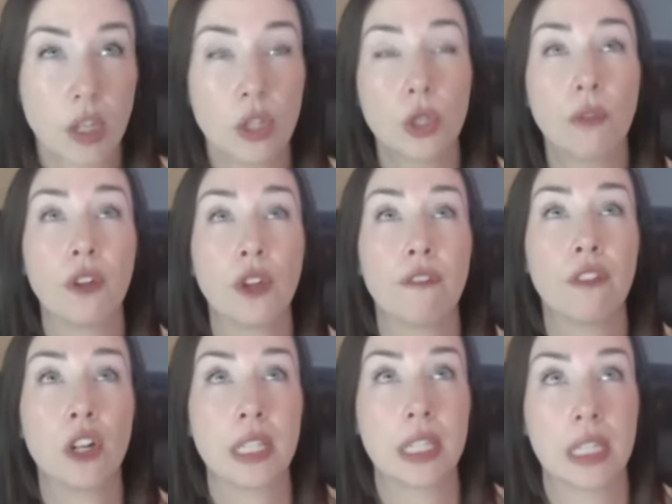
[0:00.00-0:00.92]
so for the
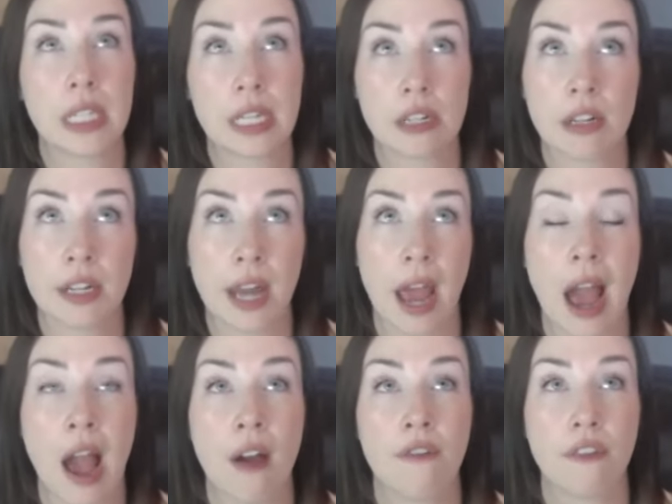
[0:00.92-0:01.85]
first 1.5 years
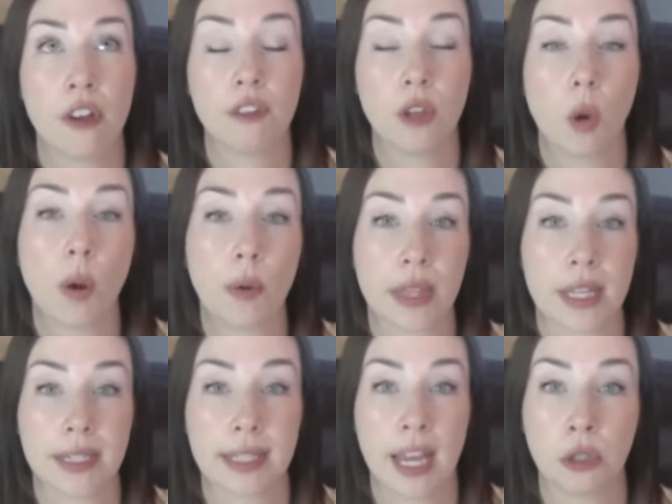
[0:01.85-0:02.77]
of Yoga with
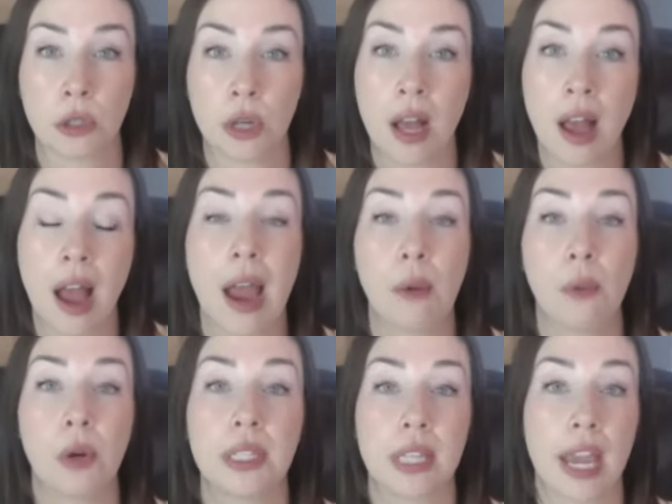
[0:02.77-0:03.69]
Kassandra, I
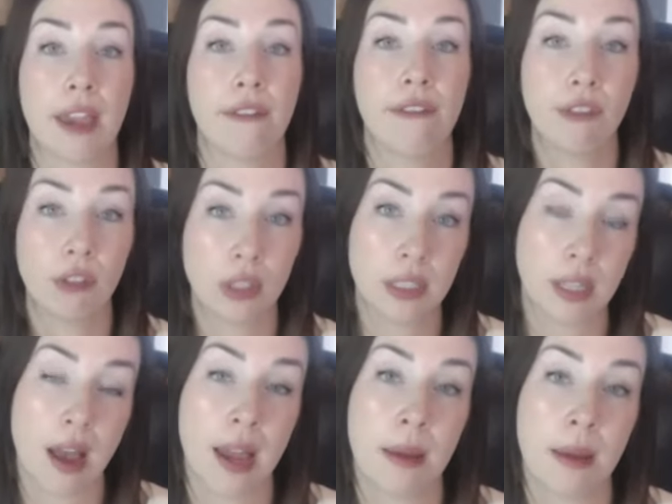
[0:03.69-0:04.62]
was a
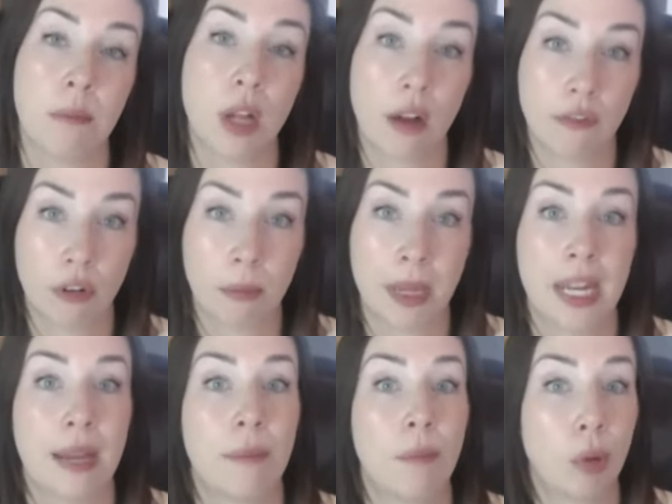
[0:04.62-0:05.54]
full-time
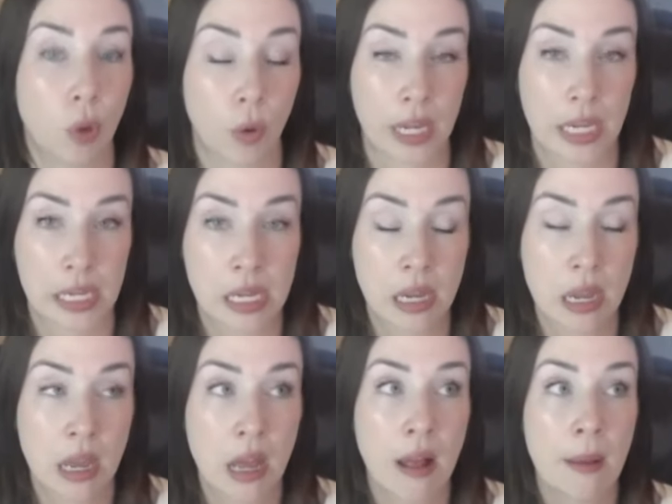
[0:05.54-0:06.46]
government employee.
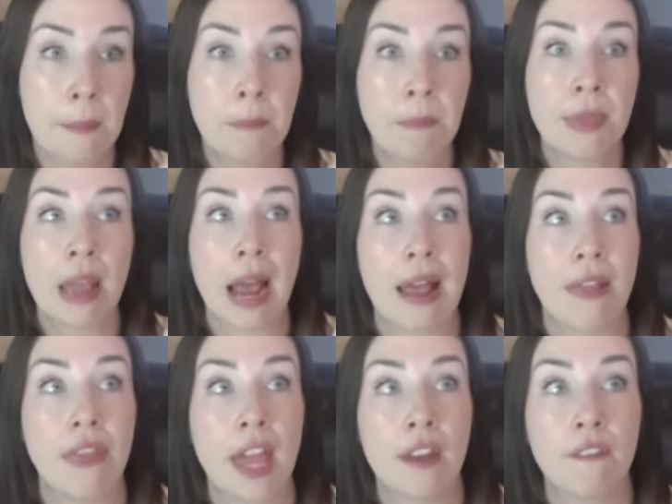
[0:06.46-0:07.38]

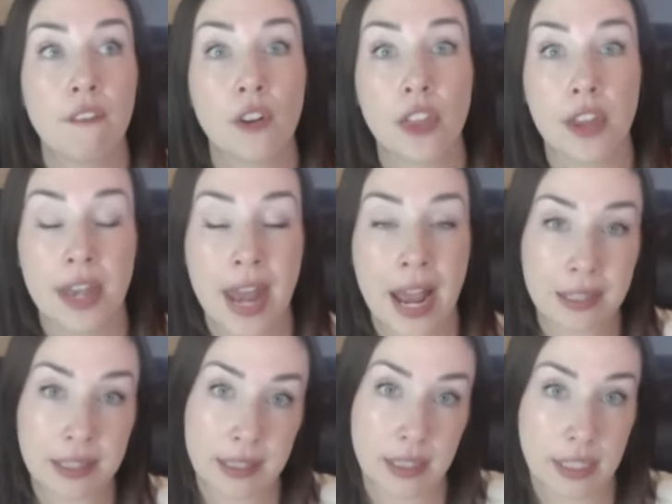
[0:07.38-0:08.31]
And then for the
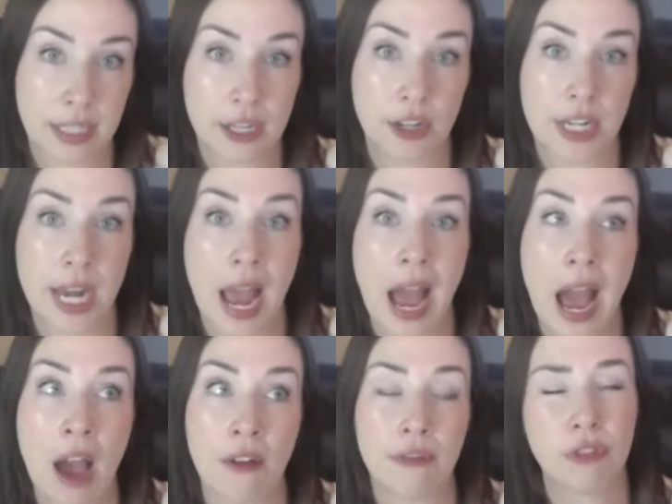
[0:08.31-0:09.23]
next 1.5
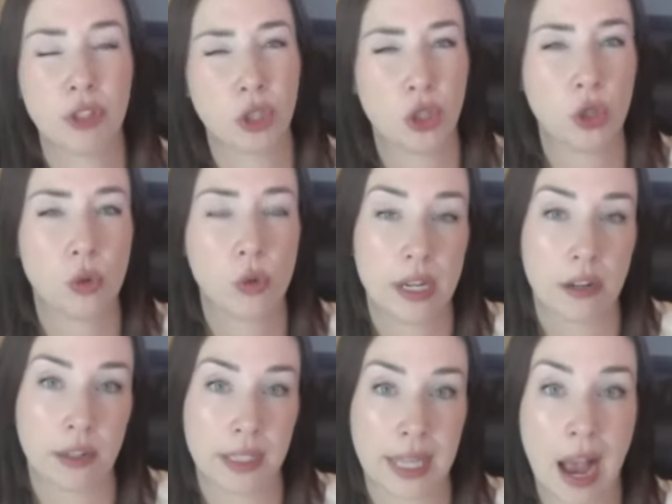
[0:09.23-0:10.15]
years to 2
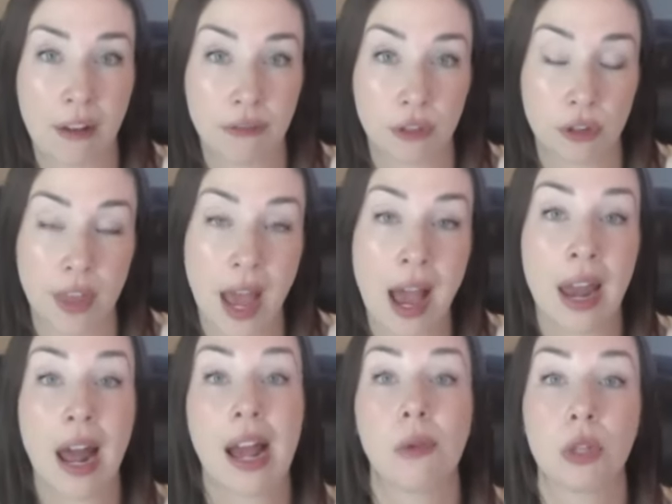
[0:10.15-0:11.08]
years after
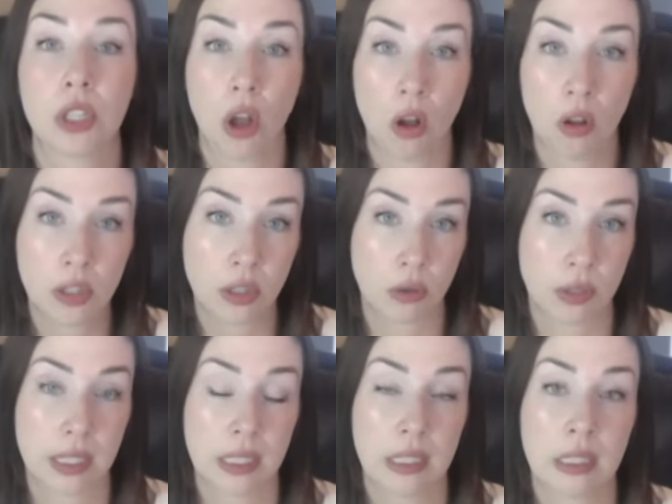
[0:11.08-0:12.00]
that, I was also
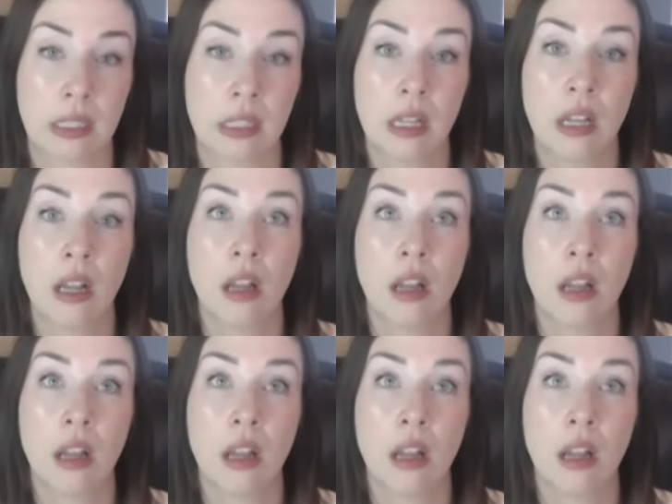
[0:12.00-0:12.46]
still